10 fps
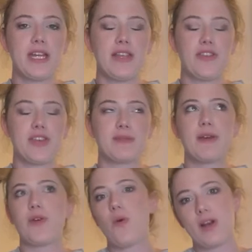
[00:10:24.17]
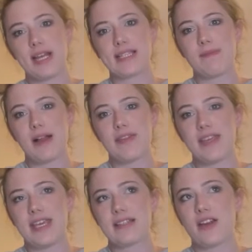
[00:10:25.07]
either this month or next month
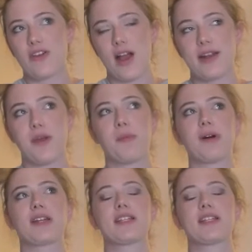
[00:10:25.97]
is another audiobook,